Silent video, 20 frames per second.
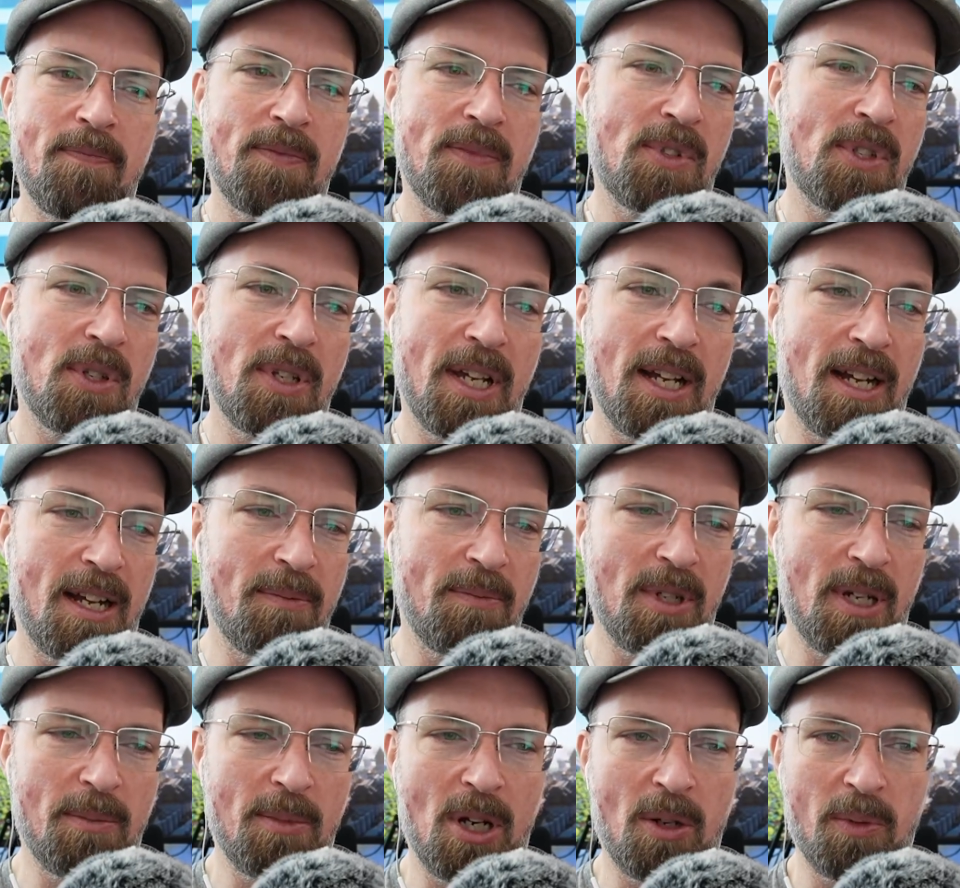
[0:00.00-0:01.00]
So yeah, I'm
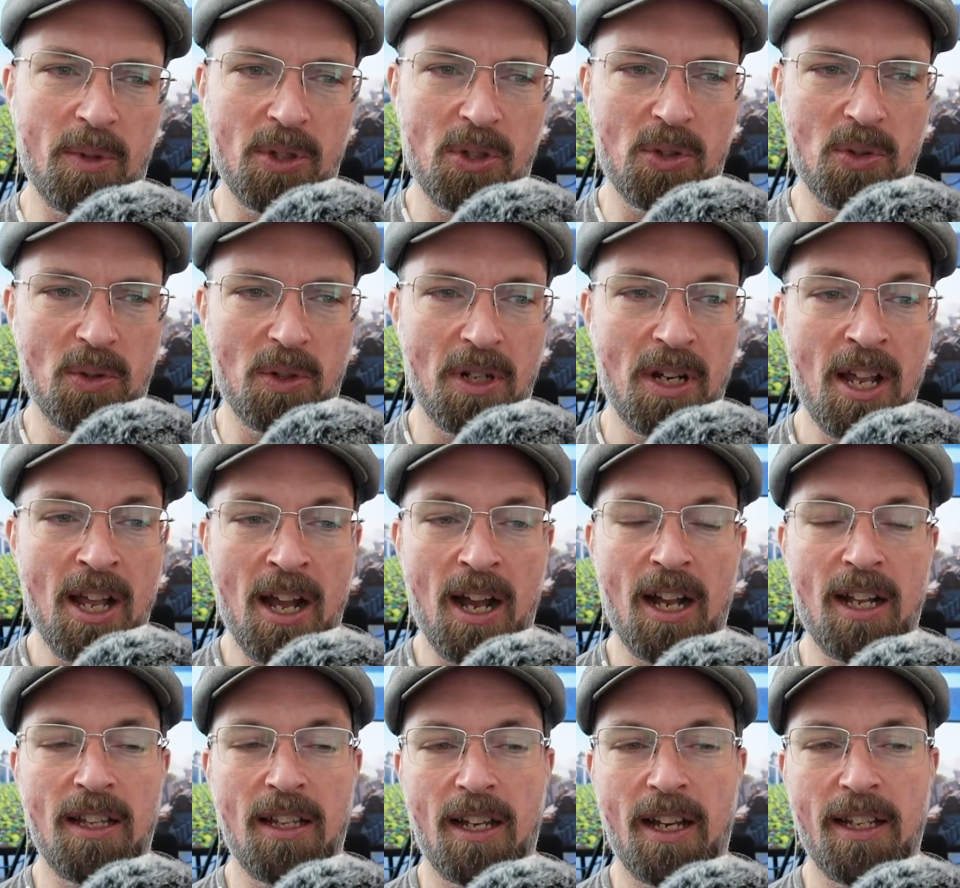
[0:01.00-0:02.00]
not really sure.
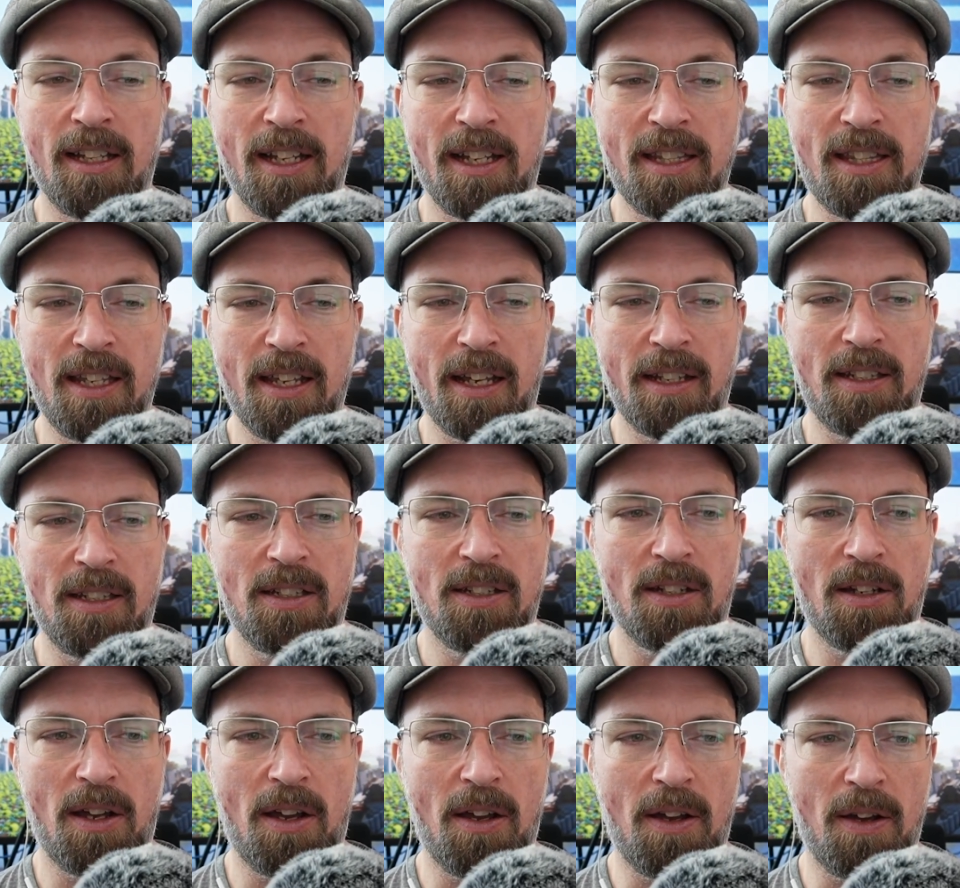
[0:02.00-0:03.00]
I like the
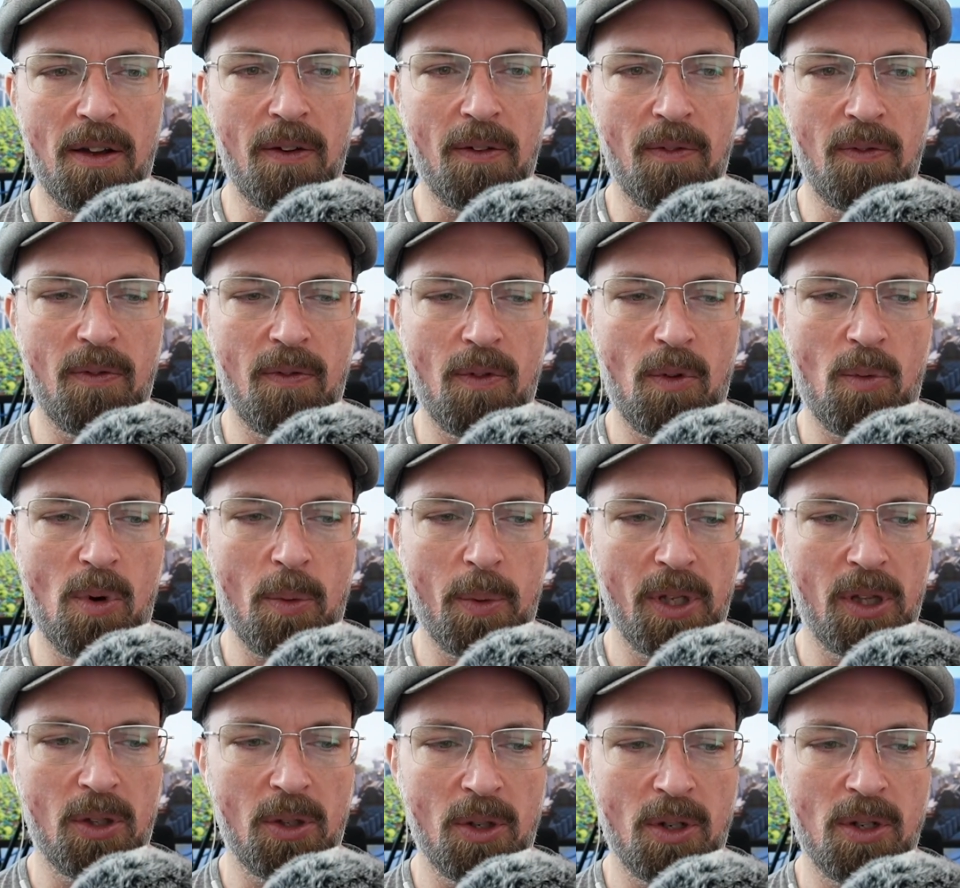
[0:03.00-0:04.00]
idea of what we
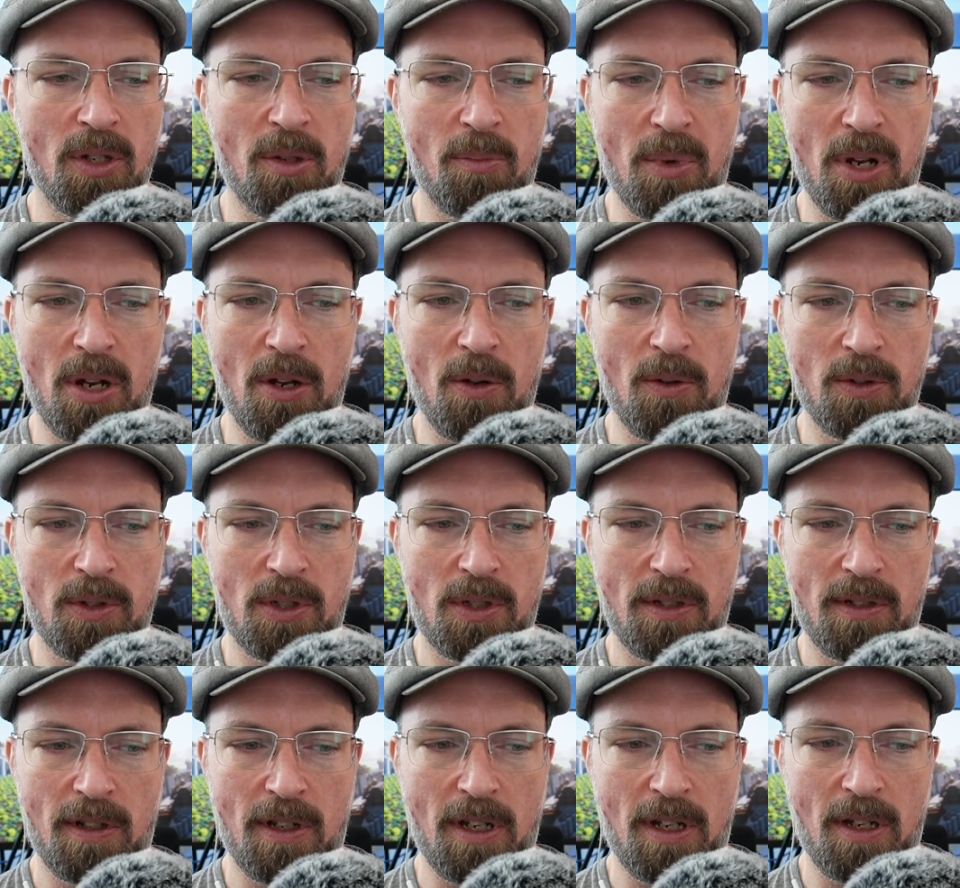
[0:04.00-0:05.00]
learned about
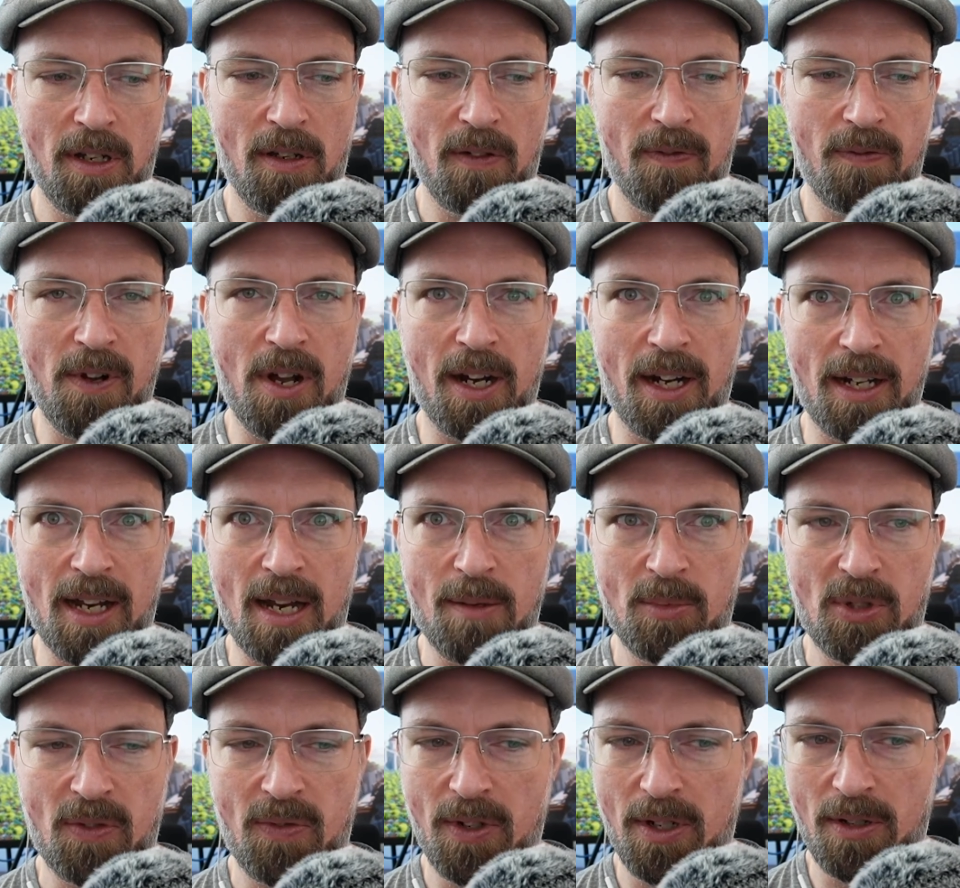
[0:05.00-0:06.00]
fog and
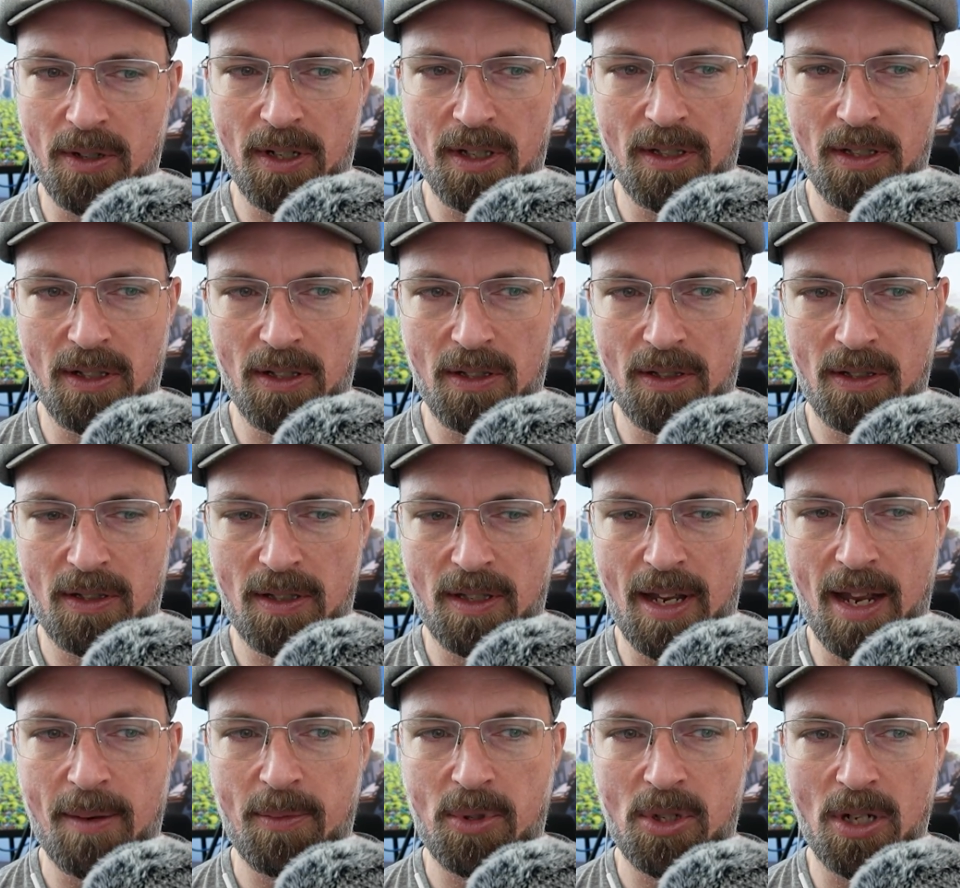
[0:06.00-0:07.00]
atmosphere in the
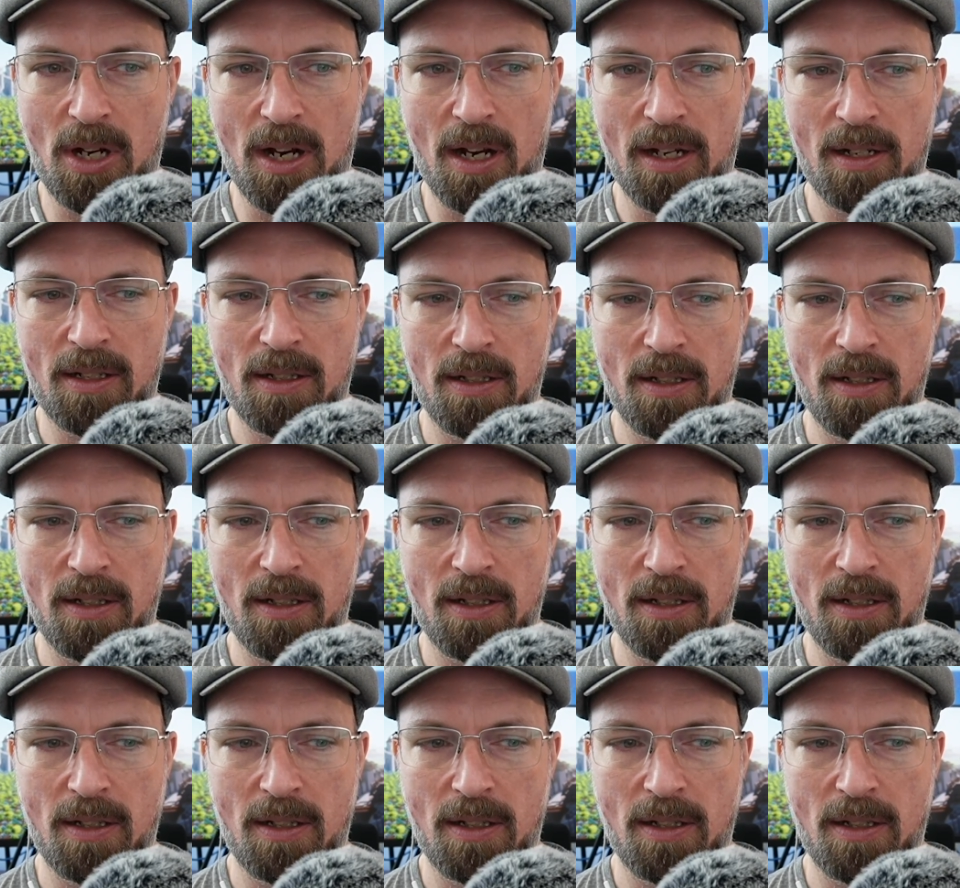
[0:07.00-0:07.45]
snapshot,